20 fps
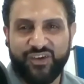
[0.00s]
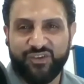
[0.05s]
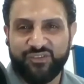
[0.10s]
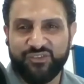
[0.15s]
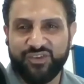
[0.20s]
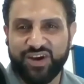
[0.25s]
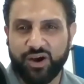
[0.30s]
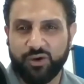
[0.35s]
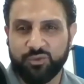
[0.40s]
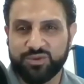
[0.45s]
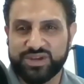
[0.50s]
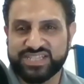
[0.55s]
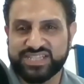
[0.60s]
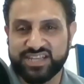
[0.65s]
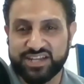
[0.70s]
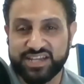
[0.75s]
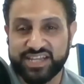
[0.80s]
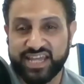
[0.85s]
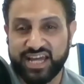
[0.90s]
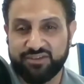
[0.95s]
Well, we
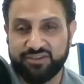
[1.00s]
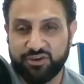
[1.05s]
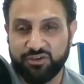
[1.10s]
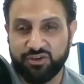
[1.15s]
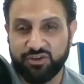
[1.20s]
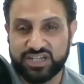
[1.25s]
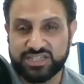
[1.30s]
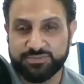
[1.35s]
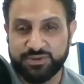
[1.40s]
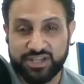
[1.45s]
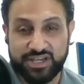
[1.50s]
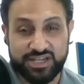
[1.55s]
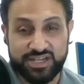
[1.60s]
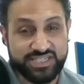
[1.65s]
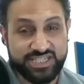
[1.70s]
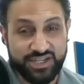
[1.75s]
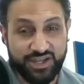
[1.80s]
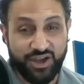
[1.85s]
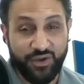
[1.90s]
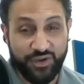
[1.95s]
certainly have it, Raj, but I
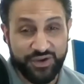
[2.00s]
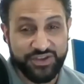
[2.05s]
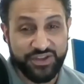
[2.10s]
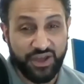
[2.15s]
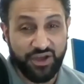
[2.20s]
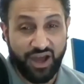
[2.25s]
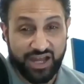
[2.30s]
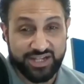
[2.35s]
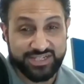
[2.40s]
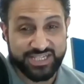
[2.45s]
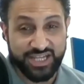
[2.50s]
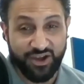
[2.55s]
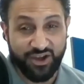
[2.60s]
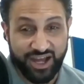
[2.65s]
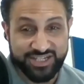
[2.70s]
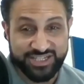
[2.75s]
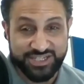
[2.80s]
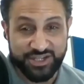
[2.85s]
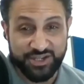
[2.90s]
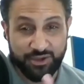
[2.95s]

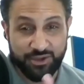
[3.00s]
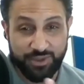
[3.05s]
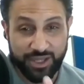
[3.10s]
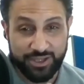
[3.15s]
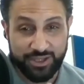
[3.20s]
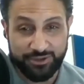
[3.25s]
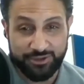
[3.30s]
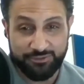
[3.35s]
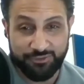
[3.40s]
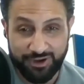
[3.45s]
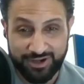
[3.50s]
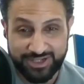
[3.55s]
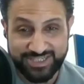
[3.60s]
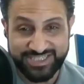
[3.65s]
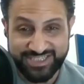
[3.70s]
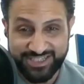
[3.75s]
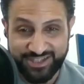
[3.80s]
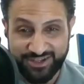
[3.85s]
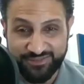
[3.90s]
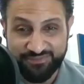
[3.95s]
don't know about you,
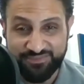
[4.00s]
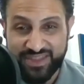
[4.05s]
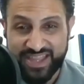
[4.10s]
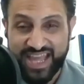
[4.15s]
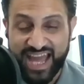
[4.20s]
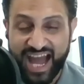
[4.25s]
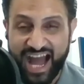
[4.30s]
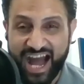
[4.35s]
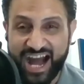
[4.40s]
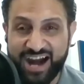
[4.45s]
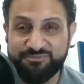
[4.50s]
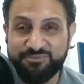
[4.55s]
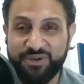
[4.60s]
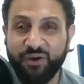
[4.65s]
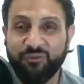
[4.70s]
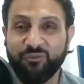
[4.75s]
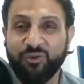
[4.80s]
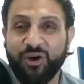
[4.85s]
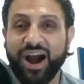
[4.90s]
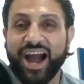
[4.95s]
Raj, though.
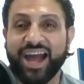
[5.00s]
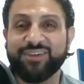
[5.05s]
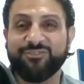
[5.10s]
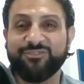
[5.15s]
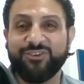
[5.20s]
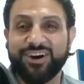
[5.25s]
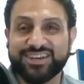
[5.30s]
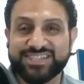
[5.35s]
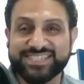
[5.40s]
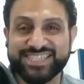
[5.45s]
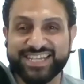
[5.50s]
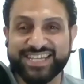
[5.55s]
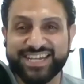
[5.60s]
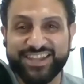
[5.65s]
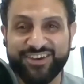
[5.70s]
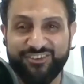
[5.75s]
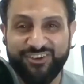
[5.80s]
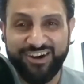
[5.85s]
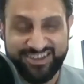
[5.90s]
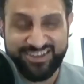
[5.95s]
But what I was going
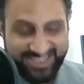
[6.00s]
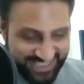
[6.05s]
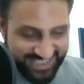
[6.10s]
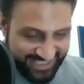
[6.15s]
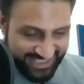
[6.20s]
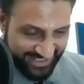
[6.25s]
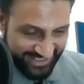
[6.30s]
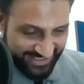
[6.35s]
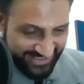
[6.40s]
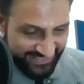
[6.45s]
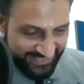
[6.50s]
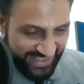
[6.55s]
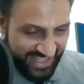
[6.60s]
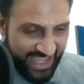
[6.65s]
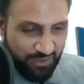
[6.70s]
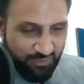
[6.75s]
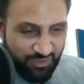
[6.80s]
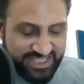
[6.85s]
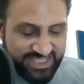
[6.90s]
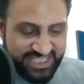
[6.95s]
to ask you
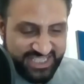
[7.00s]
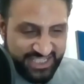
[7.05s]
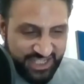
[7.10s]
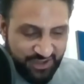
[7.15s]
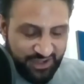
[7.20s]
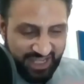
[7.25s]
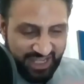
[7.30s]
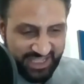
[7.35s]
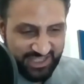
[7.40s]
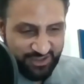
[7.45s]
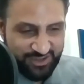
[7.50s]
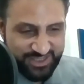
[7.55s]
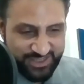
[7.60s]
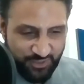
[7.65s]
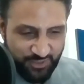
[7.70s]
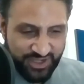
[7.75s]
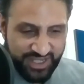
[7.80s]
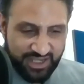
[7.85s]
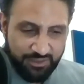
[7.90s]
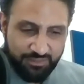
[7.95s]
was, you know, like you're
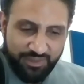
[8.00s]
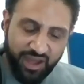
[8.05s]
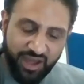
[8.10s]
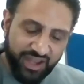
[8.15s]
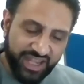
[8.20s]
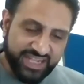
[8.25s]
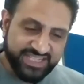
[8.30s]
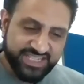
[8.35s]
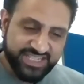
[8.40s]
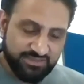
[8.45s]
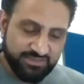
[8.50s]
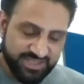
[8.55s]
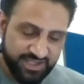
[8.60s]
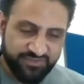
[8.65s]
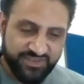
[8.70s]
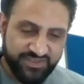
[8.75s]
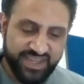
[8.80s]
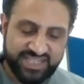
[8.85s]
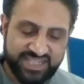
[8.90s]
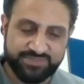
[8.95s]
talking about in terms
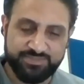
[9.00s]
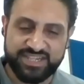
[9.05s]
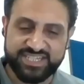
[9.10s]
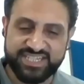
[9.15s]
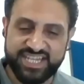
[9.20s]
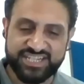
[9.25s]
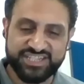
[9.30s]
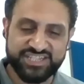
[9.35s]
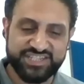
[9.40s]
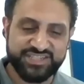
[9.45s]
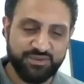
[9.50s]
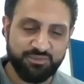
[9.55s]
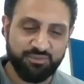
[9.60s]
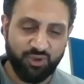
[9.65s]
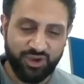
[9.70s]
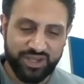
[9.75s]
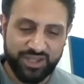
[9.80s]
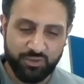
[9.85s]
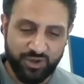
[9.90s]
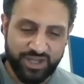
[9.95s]
of the expectations of
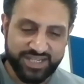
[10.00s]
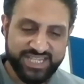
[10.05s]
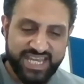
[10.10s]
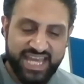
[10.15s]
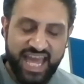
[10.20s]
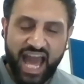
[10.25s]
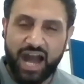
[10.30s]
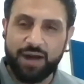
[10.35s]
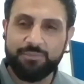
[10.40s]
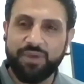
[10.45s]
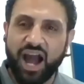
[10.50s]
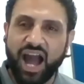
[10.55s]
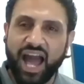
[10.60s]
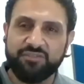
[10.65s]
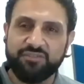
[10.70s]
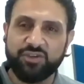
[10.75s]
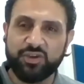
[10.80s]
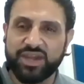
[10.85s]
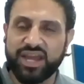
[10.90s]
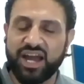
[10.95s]
Bollywood.
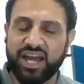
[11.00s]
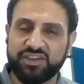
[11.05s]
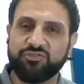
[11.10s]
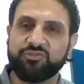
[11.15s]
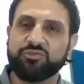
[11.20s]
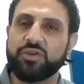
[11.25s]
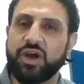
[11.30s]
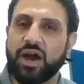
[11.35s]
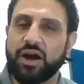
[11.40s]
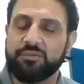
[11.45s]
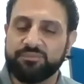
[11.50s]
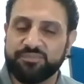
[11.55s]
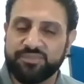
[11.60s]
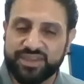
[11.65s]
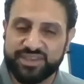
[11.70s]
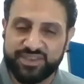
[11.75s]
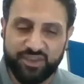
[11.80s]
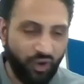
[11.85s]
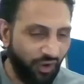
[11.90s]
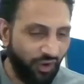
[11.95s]
Have you kind of,
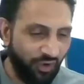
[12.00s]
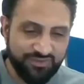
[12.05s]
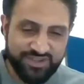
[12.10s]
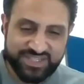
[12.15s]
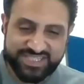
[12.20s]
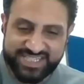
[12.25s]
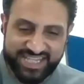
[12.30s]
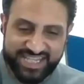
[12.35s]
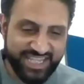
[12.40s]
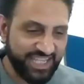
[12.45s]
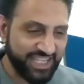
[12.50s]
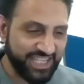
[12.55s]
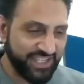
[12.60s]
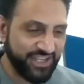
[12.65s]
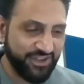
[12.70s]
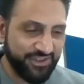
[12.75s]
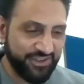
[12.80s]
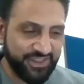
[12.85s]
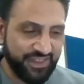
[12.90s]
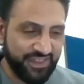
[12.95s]
obviously, you
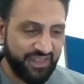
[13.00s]
know,